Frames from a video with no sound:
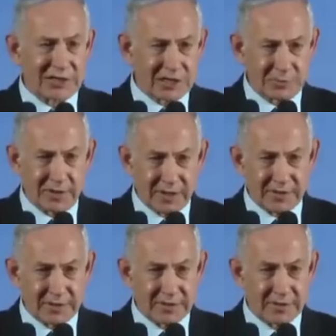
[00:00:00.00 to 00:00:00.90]
expert on
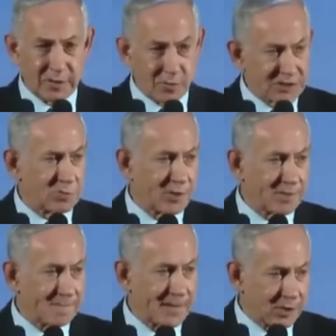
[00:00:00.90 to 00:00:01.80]
this in West
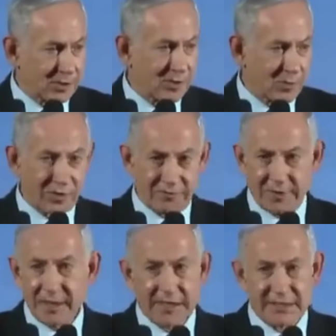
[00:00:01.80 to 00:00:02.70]
Point, on urban
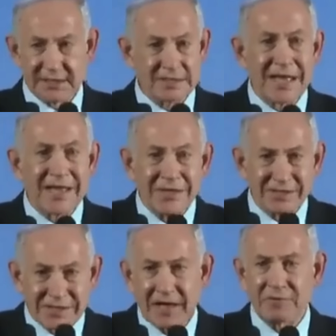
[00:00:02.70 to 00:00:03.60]
warfare, he says
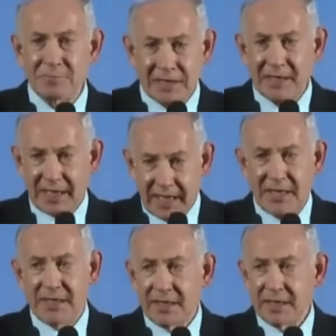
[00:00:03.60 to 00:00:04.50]
there's never been
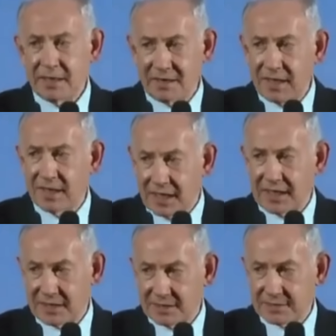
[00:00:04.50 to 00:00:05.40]
anything
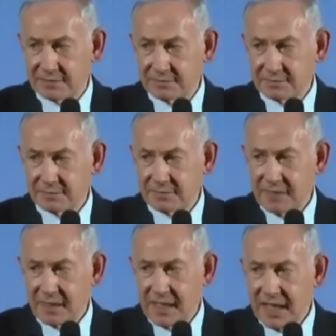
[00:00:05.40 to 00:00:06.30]
like this.
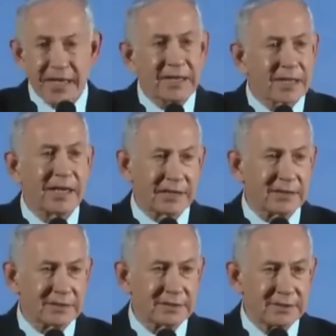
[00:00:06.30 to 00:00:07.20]
Anything like
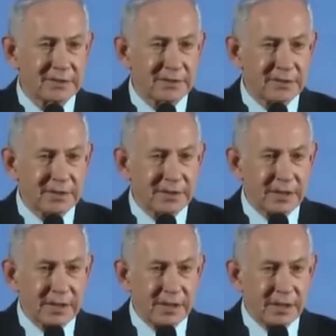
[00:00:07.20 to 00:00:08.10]
this.
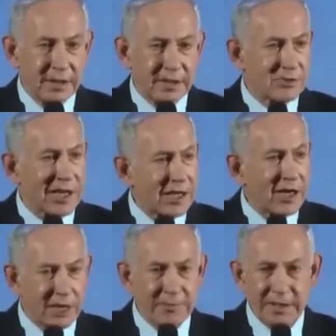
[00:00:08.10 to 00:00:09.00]
The Israeli
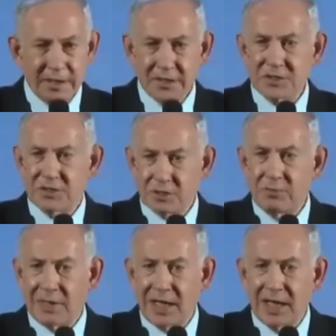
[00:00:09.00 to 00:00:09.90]
army that is so
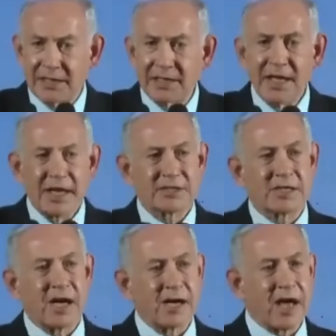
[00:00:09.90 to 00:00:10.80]
maligned has
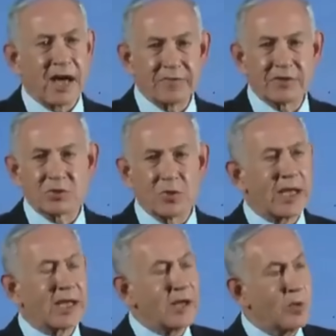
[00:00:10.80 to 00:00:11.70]
gone out of its
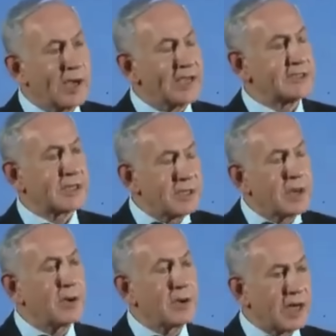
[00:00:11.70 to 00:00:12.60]
way in ways that
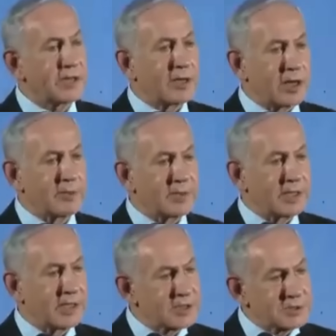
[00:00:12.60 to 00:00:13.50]
no other army,
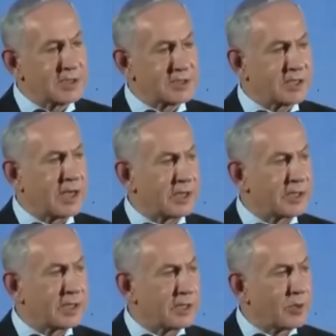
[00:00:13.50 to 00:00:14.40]
and Israel has gone
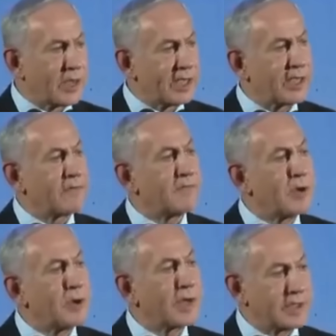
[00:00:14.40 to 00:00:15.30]
in the way of
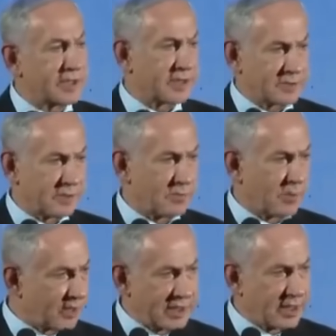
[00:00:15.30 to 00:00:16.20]
no other country,
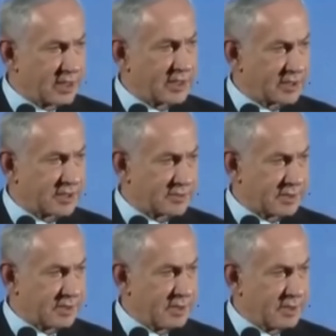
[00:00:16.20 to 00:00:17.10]
more than any other
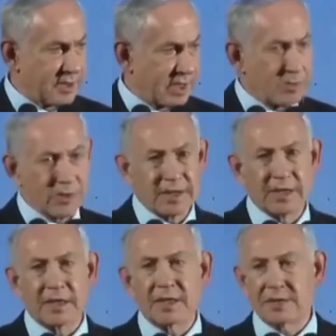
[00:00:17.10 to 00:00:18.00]
country, and more than
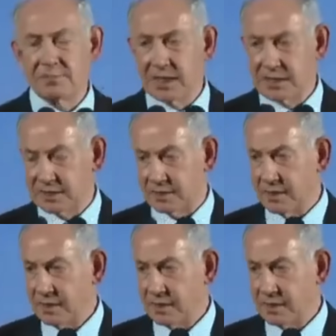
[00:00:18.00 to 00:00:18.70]
any other military,